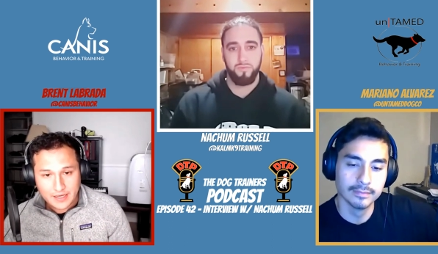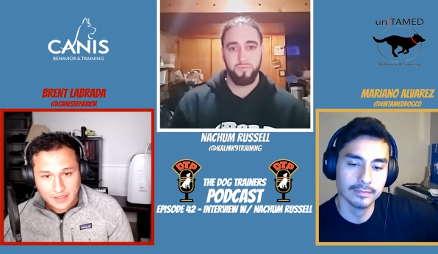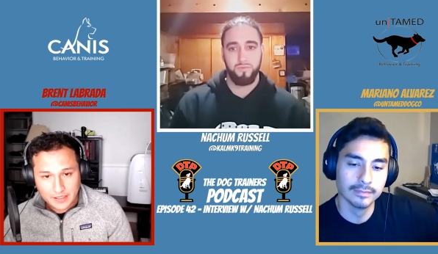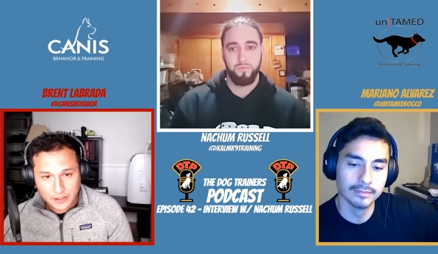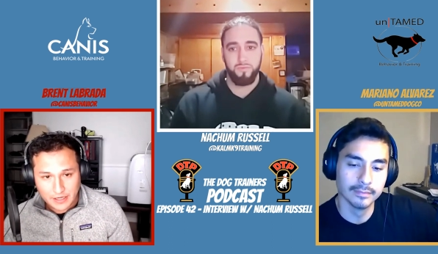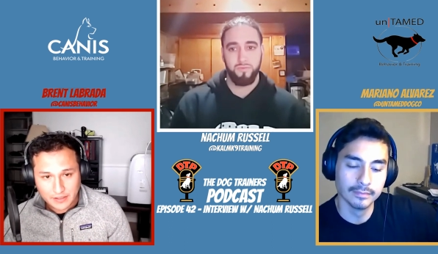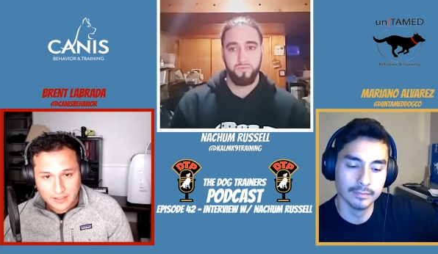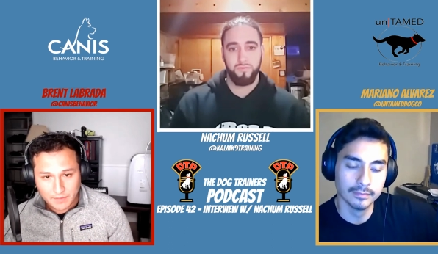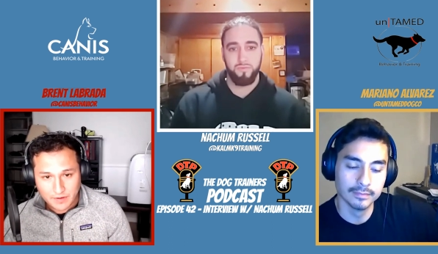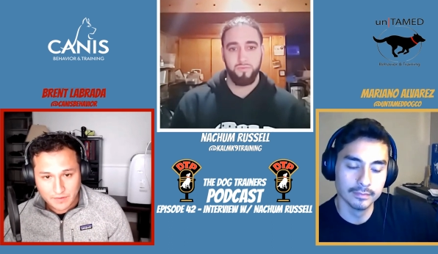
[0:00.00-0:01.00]
Speaker 1: can share
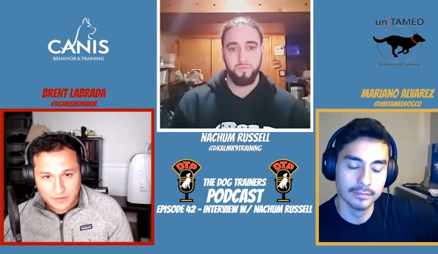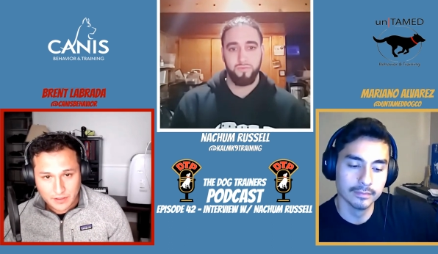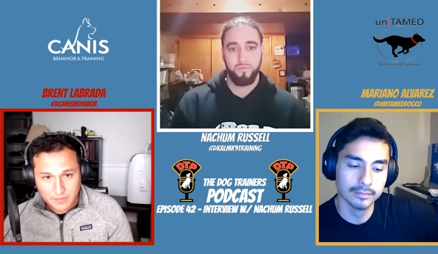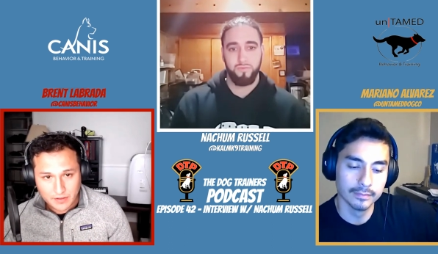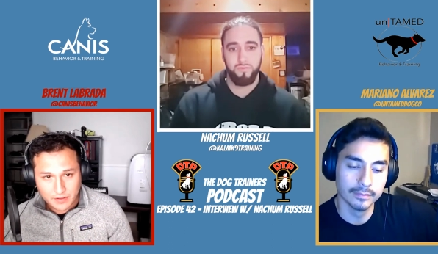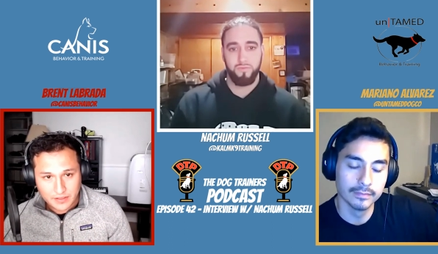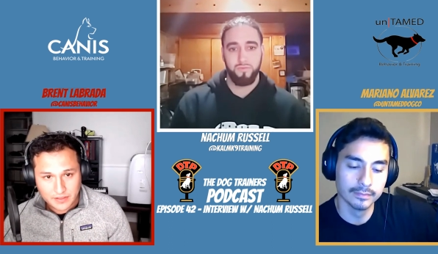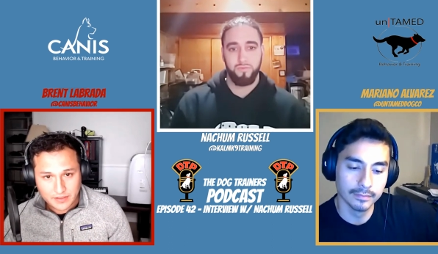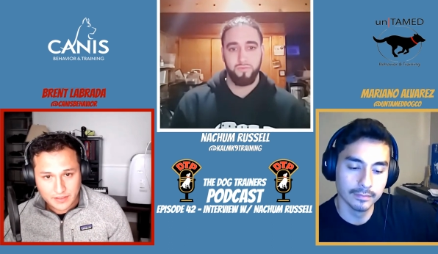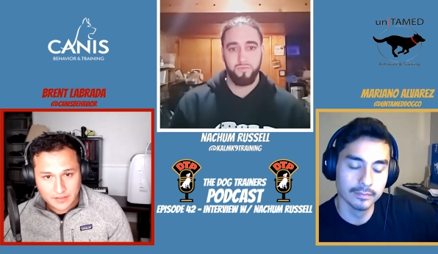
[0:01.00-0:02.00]
some of some of this
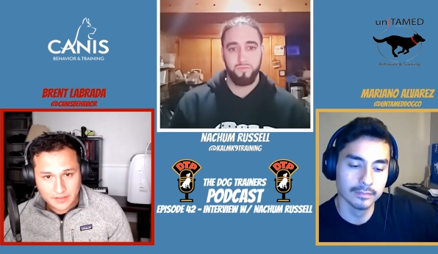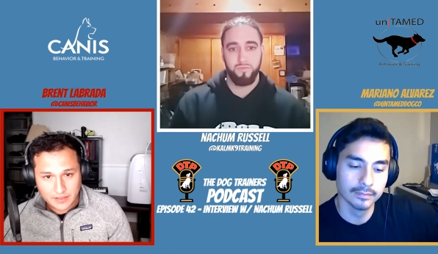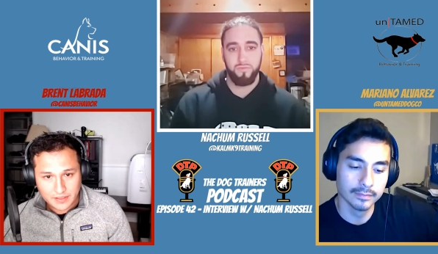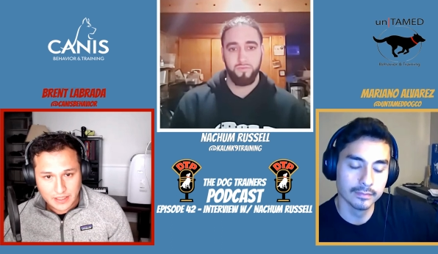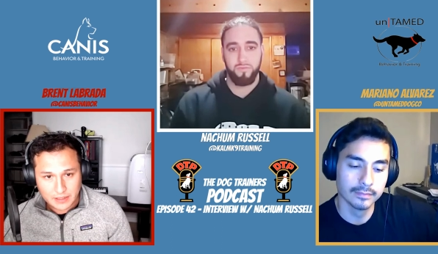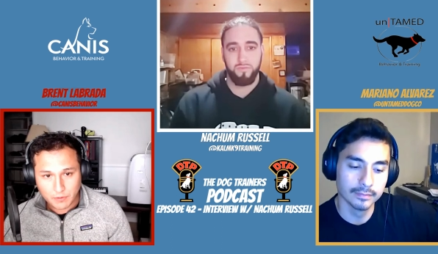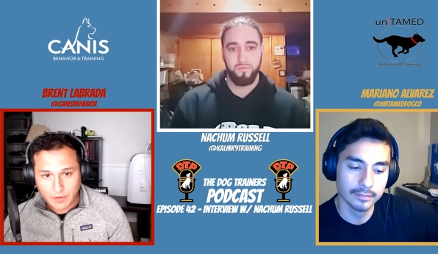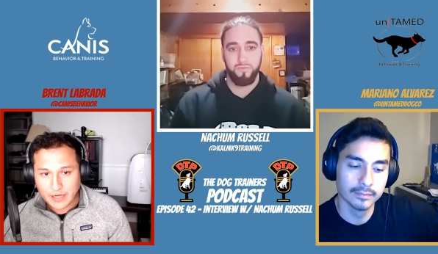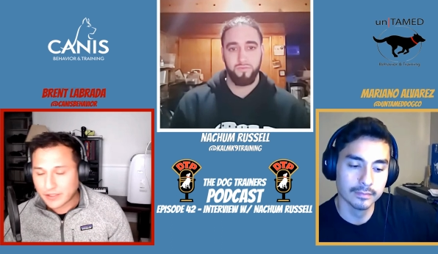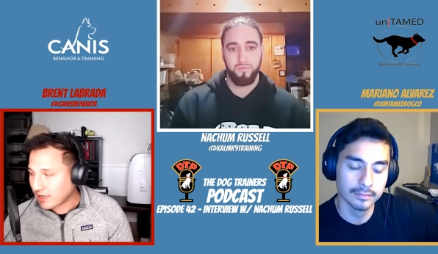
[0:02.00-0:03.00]
this uh,
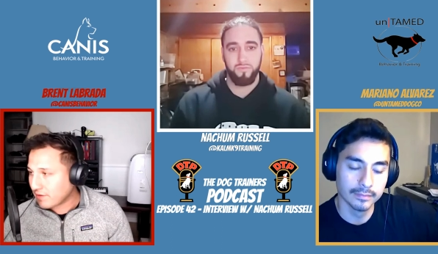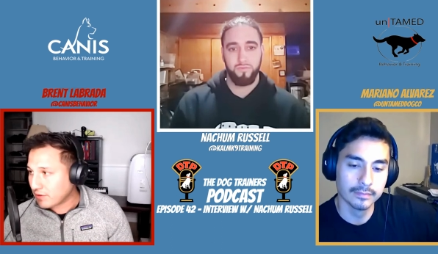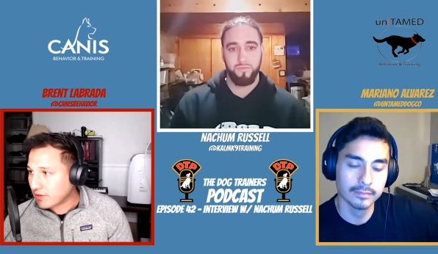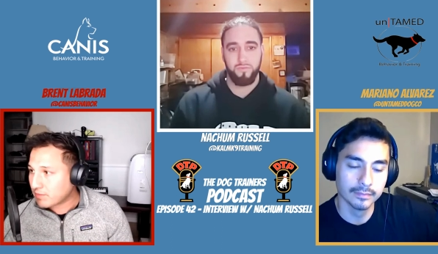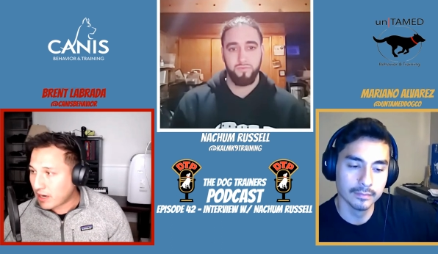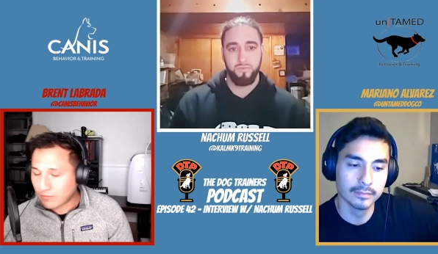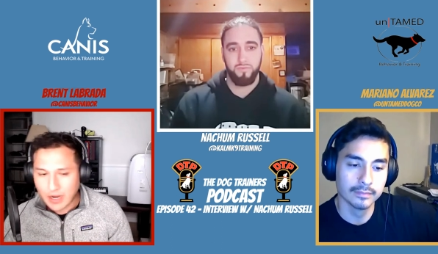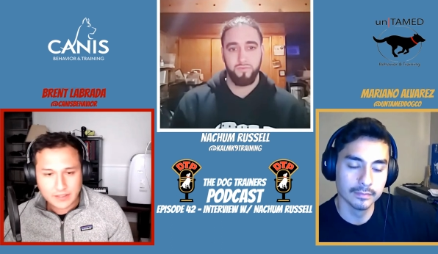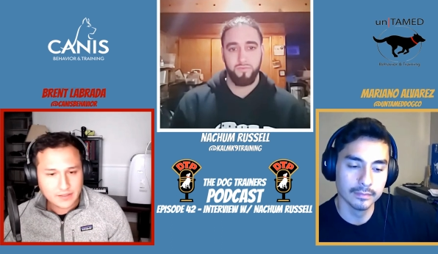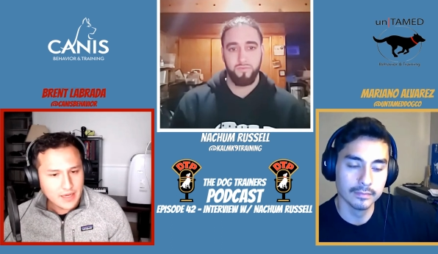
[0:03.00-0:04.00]
inspiration given to us by
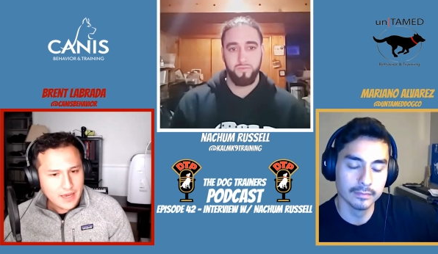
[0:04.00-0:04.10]
Russ.